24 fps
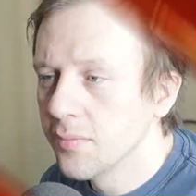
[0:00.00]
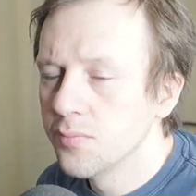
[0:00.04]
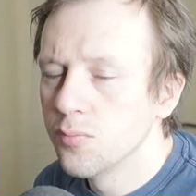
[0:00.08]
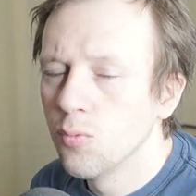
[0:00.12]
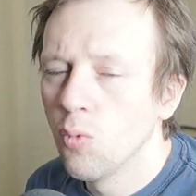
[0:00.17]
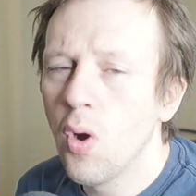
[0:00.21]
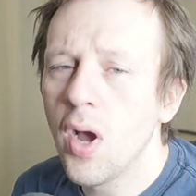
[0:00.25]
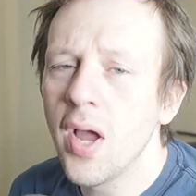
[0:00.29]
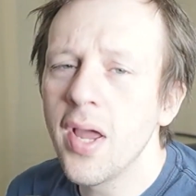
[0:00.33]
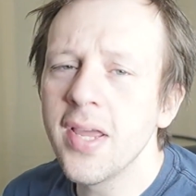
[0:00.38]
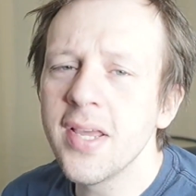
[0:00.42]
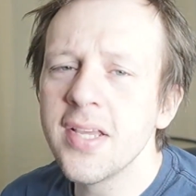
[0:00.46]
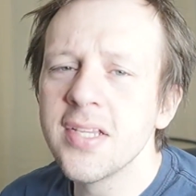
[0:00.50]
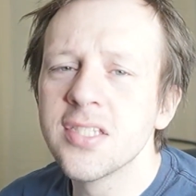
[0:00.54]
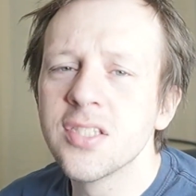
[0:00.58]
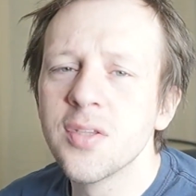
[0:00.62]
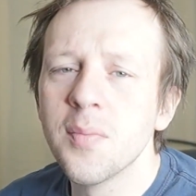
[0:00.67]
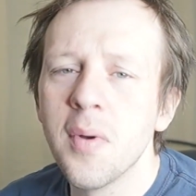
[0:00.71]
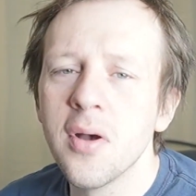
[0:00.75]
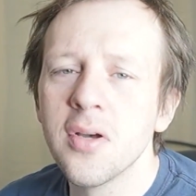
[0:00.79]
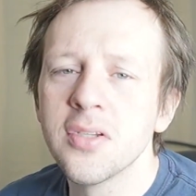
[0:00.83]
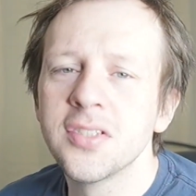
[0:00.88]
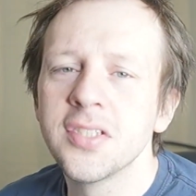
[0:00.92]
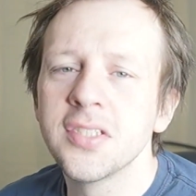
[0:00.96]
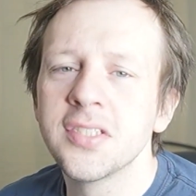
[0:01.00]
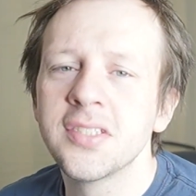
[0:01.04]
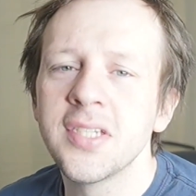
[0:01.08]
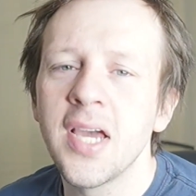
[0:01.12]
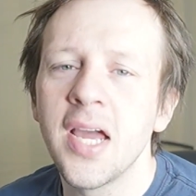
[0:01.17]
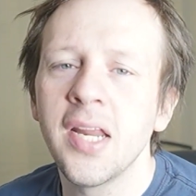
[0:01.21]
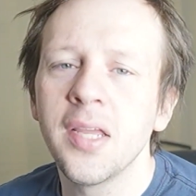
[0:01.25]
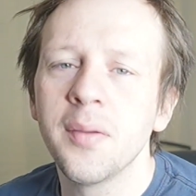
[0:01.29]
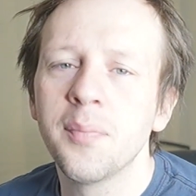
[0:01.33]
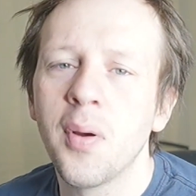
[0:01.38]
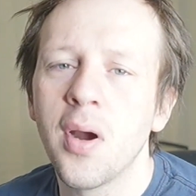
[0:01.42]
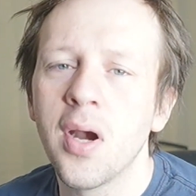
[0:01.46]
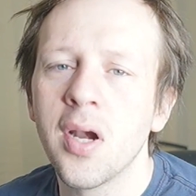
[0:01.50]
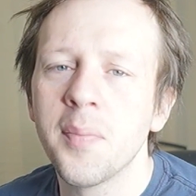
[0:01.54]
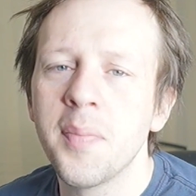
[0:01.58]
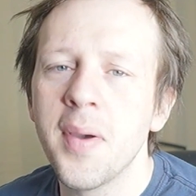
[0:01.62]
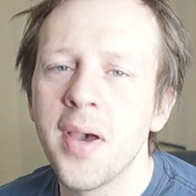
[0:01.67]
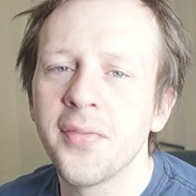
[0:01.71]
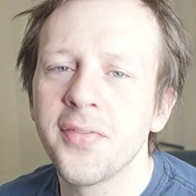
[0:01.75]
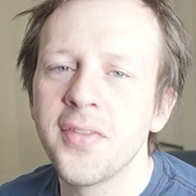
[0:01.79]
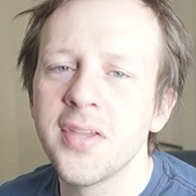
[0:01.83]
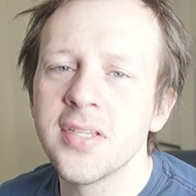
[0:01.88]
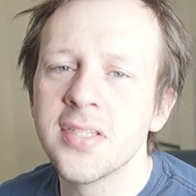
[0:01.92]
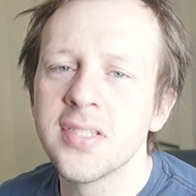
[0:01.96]
What is the most exciting part
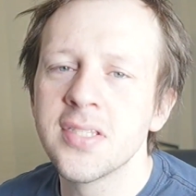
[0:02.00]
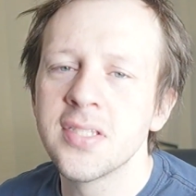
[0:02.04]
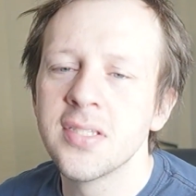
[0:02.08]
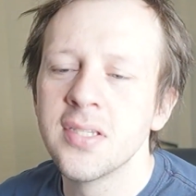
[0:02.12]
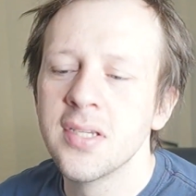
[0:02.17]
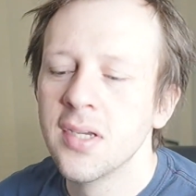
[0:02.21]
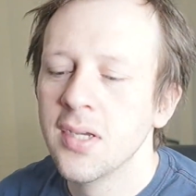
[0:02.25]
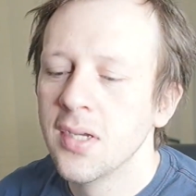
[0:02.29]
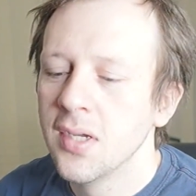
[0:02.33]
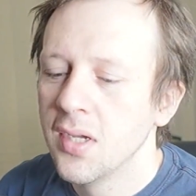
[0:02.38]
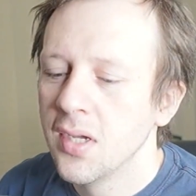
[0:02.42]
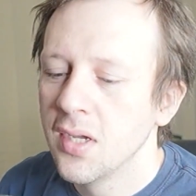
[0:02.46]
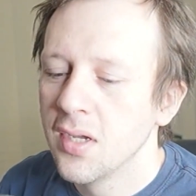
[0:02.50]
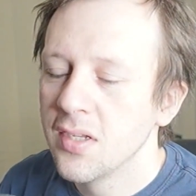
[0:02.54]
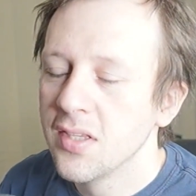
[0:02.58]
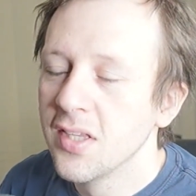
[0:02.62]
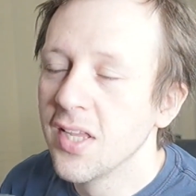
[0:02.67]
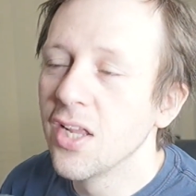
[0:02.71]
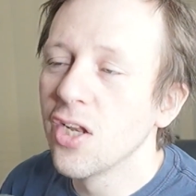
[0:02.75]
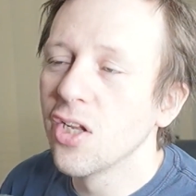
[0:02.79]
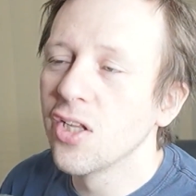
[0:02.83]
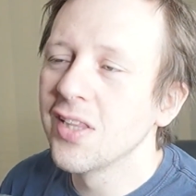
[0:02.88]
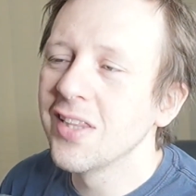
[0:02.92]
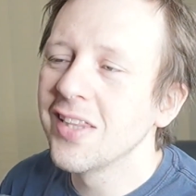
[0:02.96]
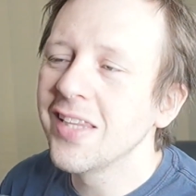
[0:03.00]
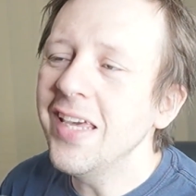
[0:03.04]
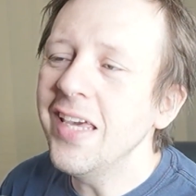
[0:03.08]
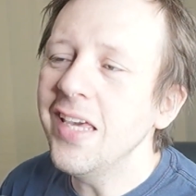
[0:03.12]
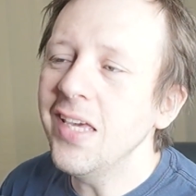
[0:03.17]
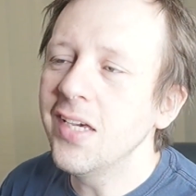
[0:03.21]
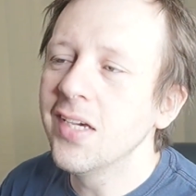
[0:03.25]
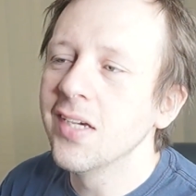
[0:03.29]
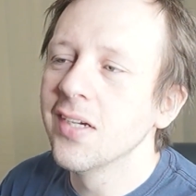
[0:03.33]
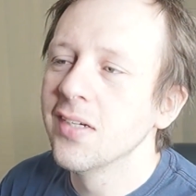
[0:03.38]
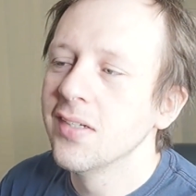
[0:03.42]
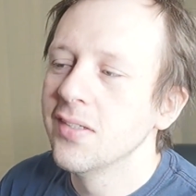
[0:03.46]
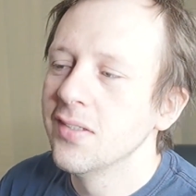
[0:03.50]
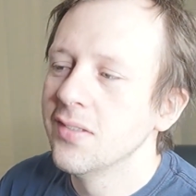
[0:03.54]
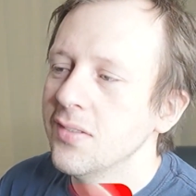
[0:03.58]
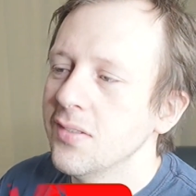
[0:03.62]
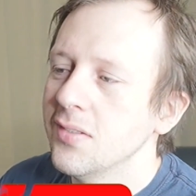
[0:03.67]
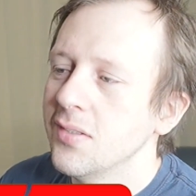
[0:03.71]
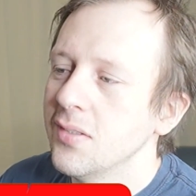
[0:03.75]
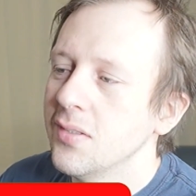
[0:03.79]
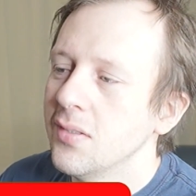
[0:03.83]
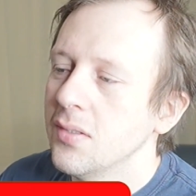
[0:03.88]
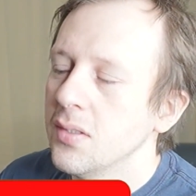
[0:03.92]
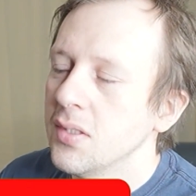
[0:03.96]
about this little leak?
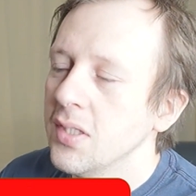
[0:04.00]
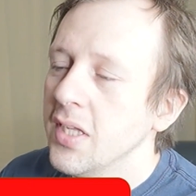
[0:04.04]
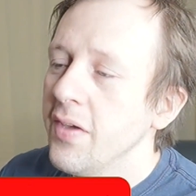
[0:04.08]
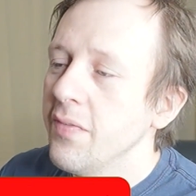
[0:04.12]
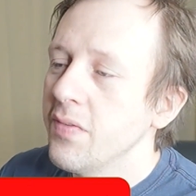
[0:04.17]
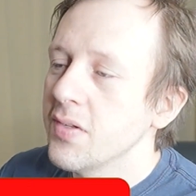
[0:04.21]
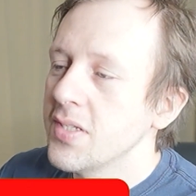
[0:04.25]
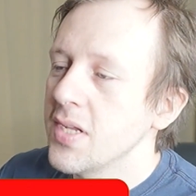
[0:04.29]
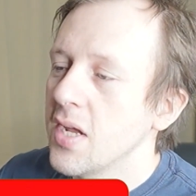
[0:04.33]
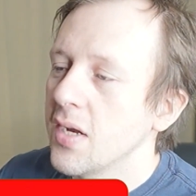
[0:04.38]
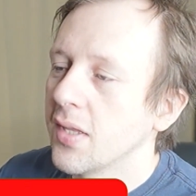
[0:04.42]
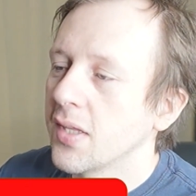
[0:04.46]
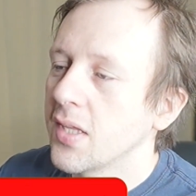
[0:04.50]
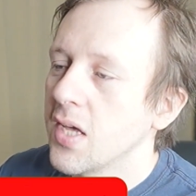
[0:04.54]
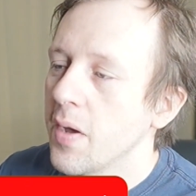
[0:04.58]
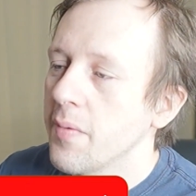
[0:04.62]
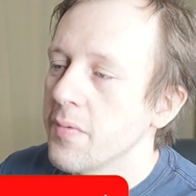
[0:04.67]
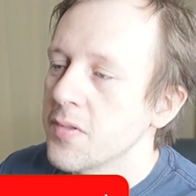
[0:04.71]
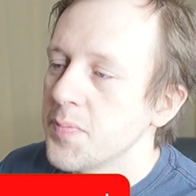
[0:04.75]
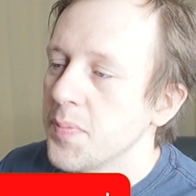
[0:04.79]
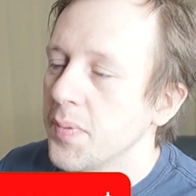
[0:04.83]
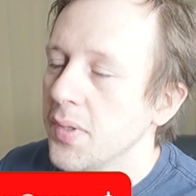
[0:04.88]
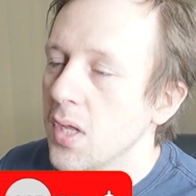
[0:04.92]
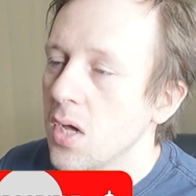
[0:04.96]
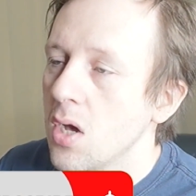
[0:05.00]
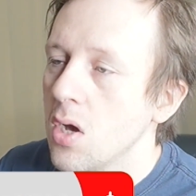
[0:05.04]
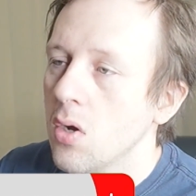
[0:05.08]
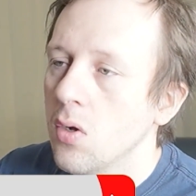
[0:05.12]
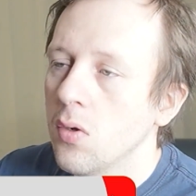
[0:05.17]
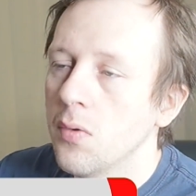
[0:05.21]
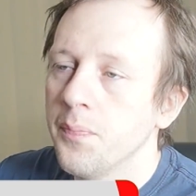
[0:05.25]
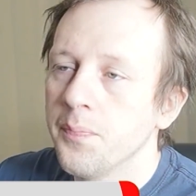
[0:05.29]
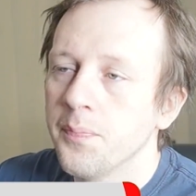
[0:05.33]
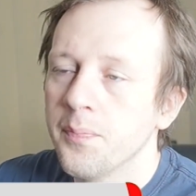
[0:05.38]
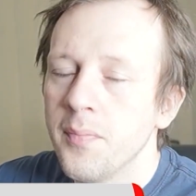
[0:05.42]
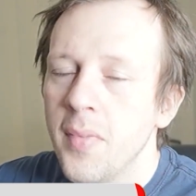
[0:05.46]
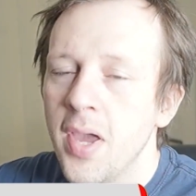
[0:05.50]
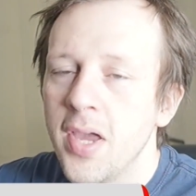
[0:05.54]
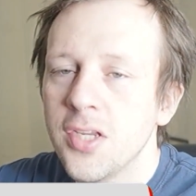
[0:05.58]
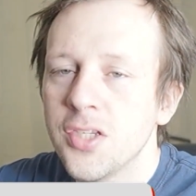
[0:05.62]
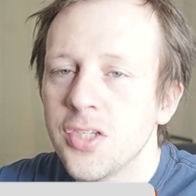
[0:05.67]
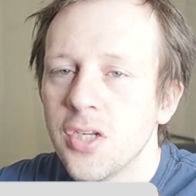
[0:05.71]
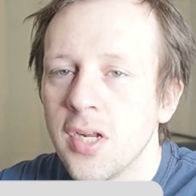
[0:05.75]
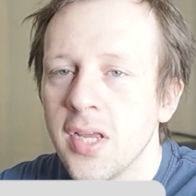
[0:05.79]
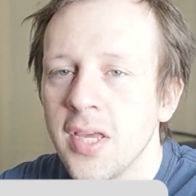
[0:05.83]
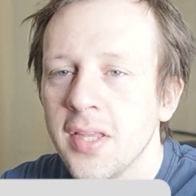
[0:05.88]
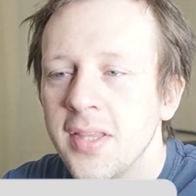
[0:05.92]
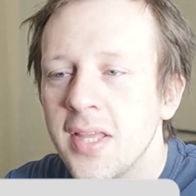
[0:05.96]
Leave it down in the comments below. Make
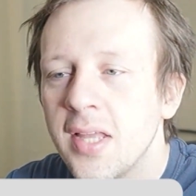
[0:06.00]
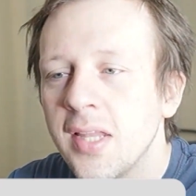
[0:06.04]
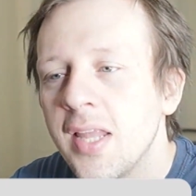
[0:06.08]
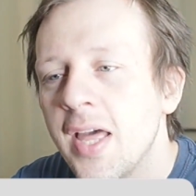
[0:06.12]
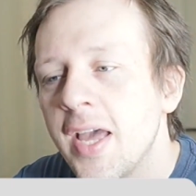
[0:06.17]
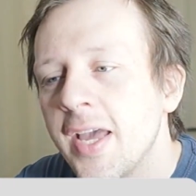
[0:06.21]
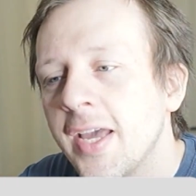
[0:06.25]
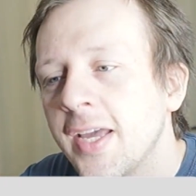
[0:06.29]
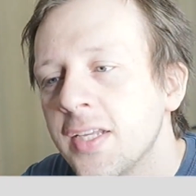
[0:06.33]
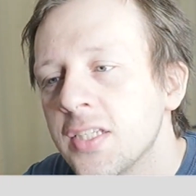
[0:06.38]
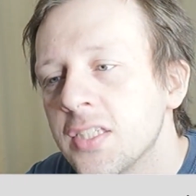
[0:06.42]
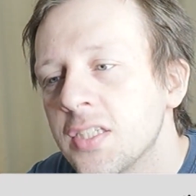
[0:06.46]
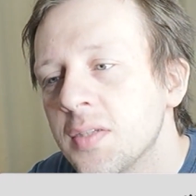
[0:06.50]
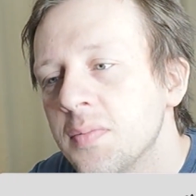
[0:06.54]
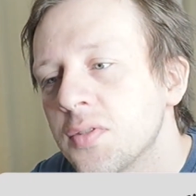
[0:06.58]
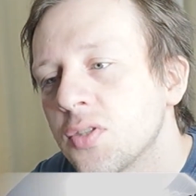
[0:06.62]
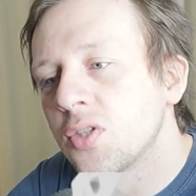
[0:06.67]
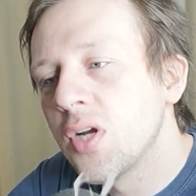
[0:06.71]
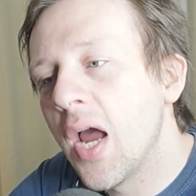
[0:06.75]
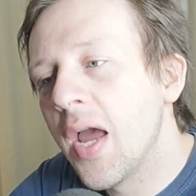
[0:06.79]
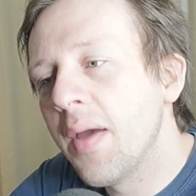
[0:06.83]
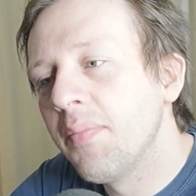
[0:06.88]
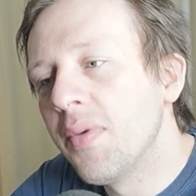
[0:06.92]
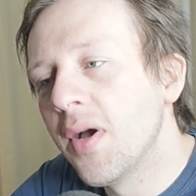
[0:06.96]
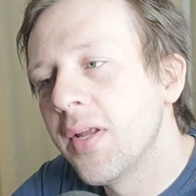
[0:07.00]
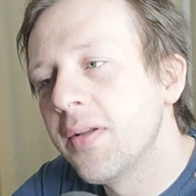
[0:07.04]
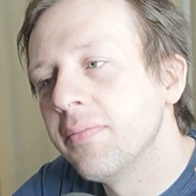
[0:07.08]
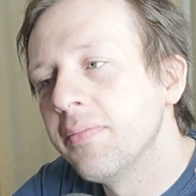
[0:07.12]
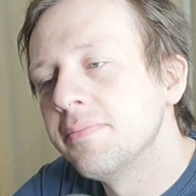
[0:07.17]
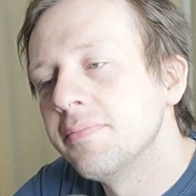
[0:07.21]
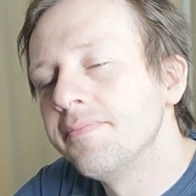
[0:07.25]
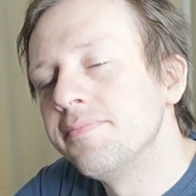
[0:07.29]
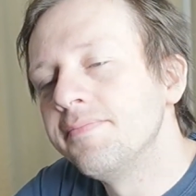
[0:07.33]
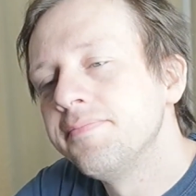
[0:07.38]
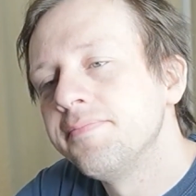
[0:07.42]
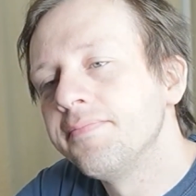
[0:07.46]
sure to hit that like and subscribe button.